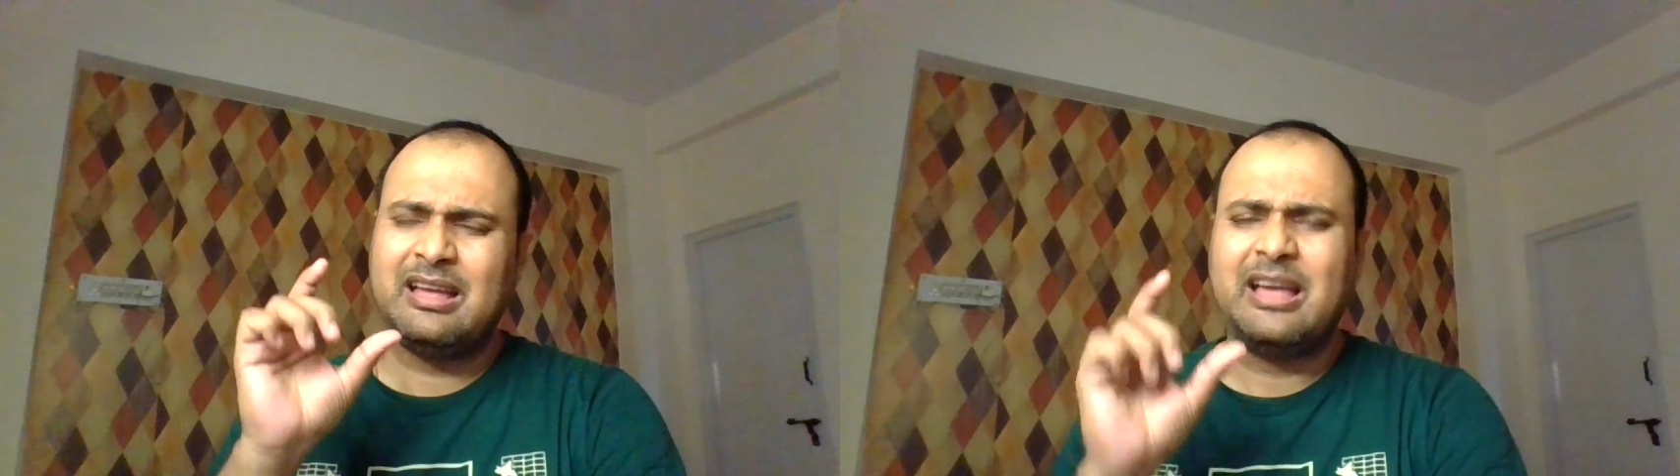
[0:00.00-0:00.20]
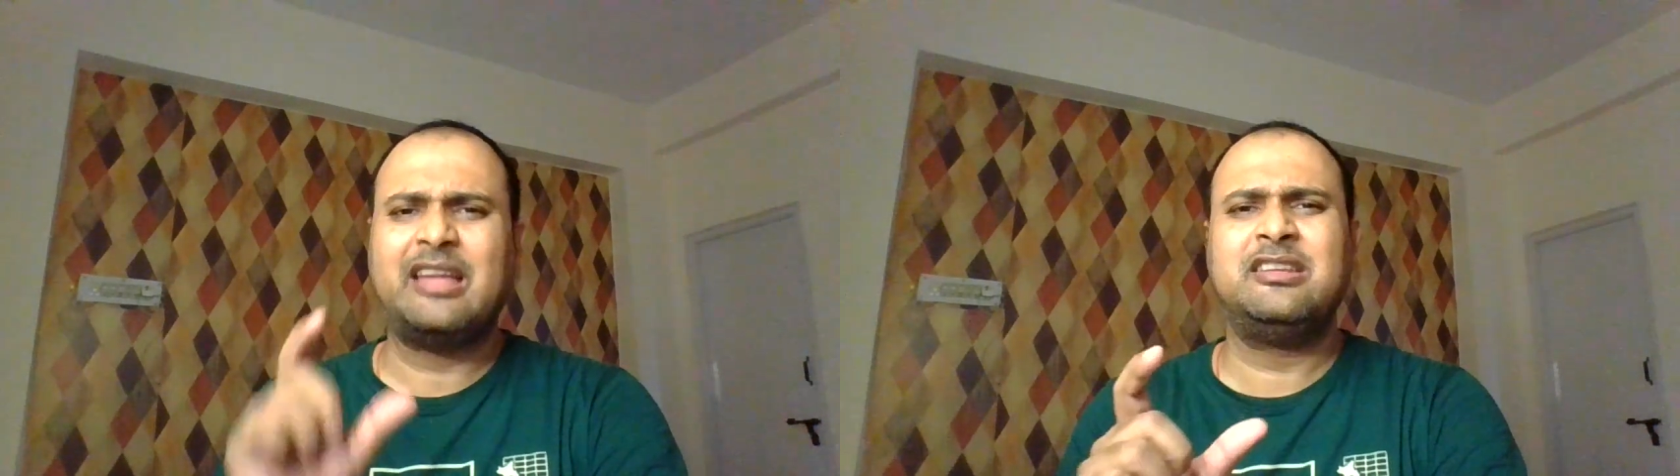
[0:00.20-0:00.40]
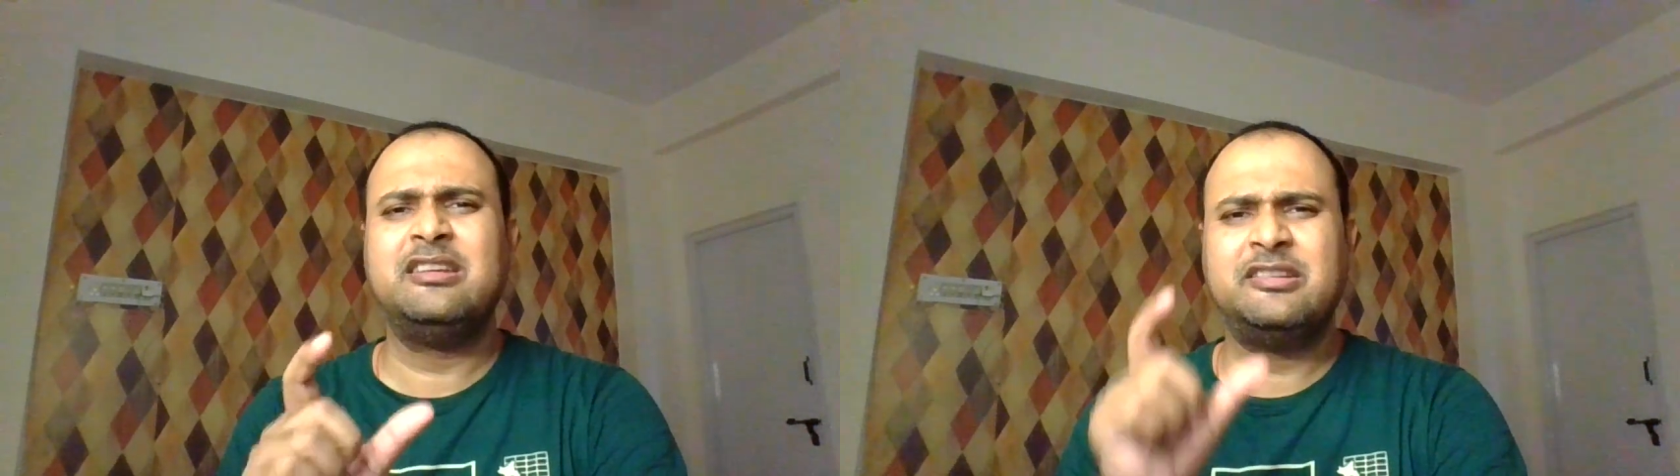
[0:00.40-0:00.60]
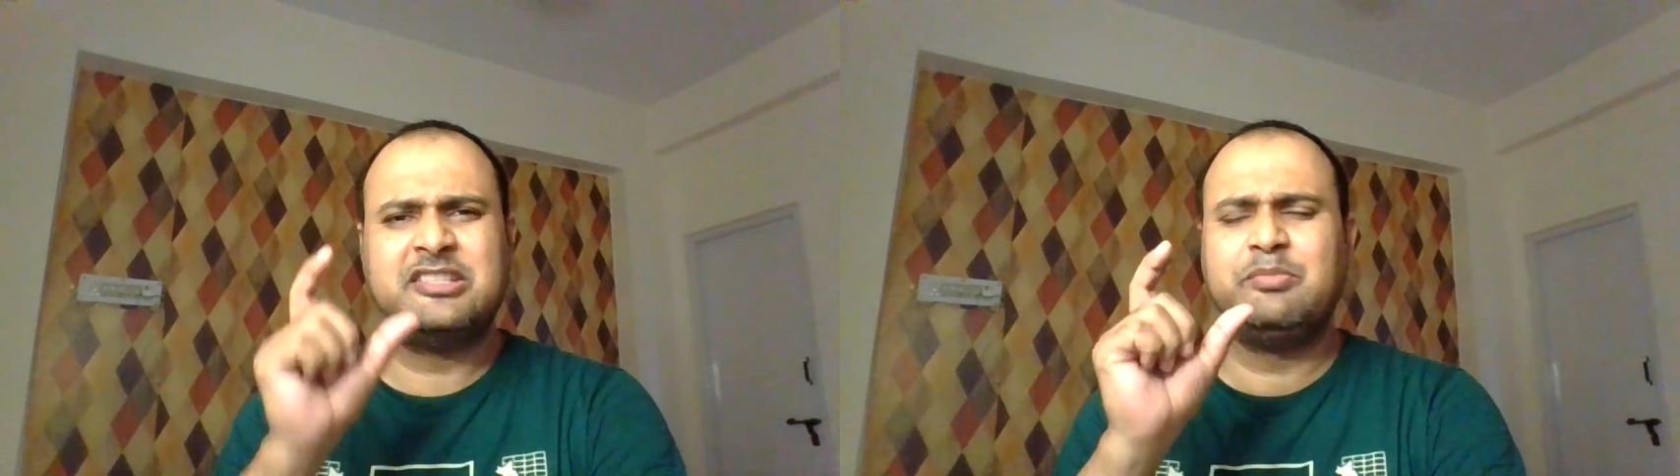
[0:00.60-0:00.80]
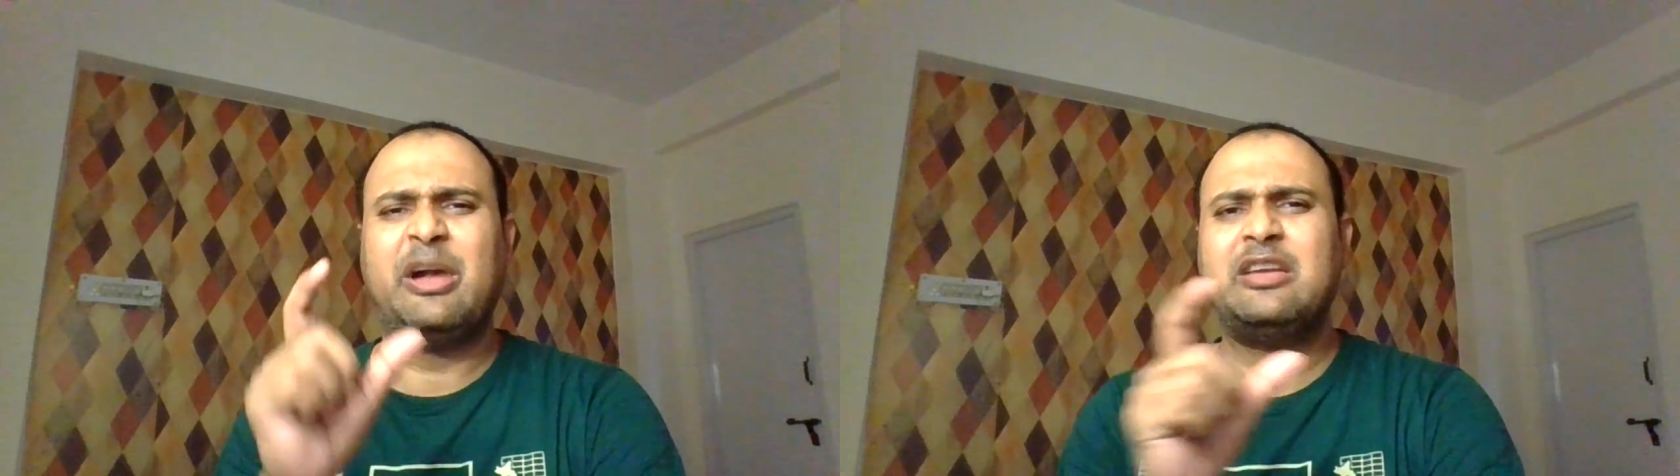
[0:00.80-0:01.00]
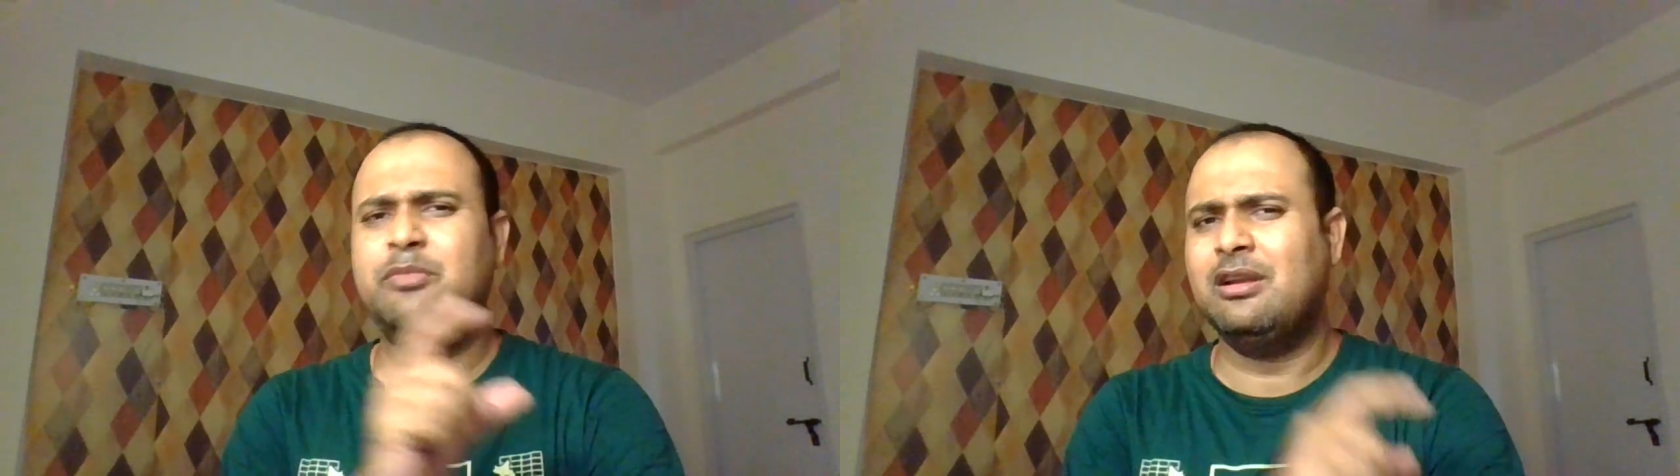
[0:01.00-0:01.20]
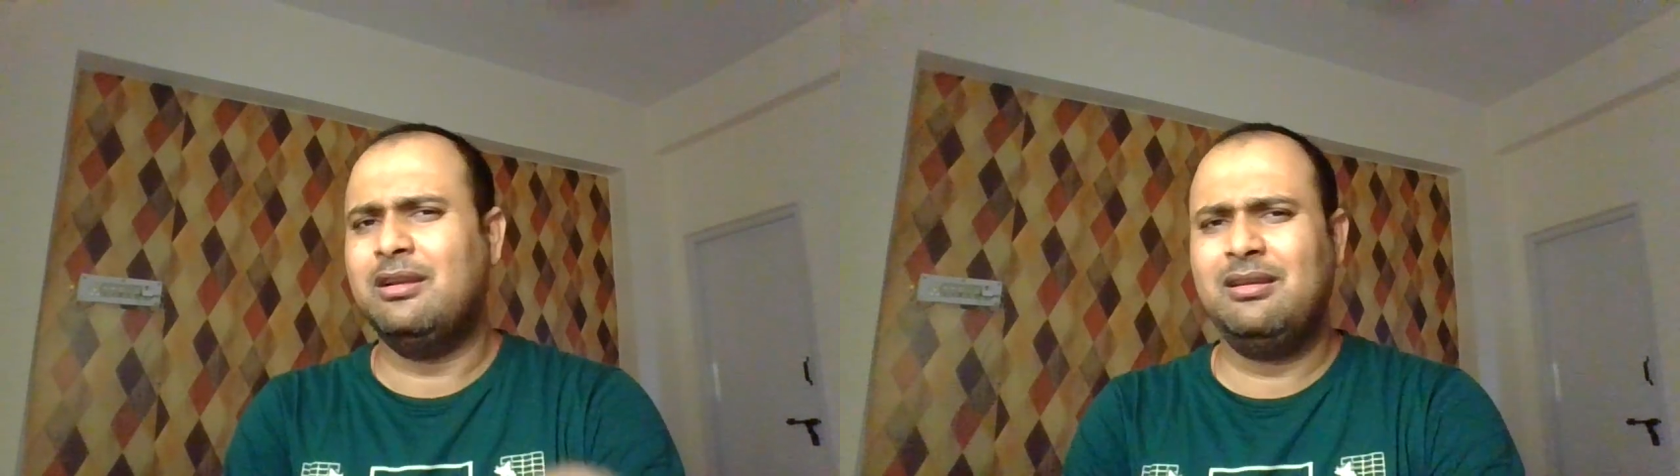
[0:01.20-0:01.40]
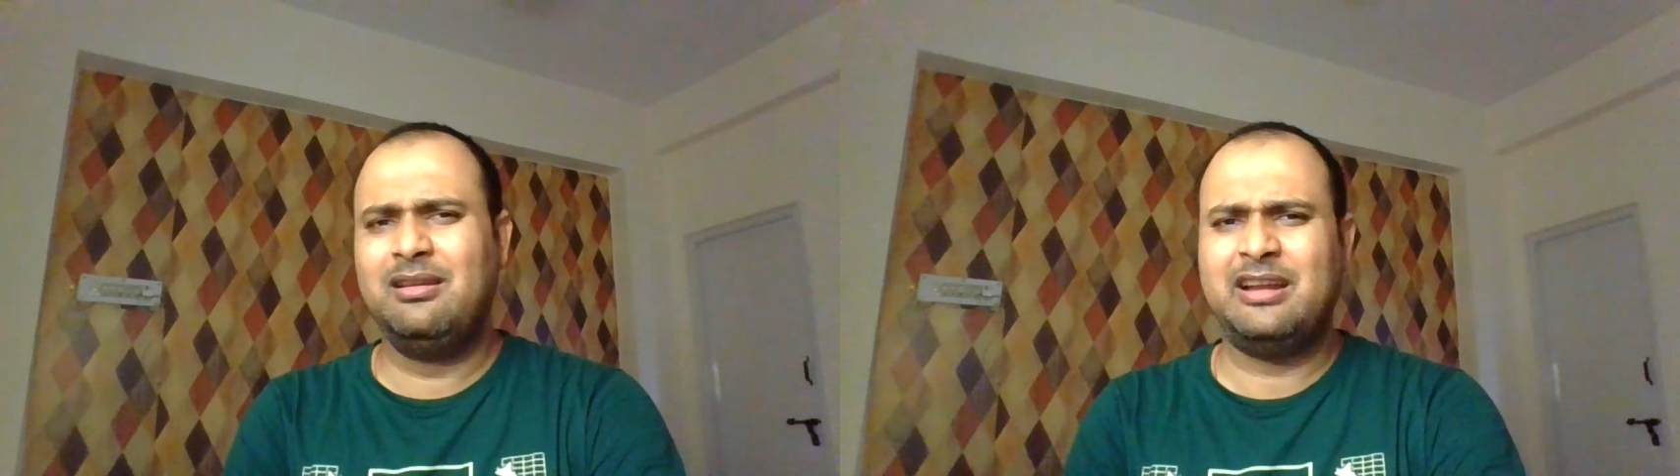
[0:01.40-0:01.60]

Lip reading: Harriet's Bible.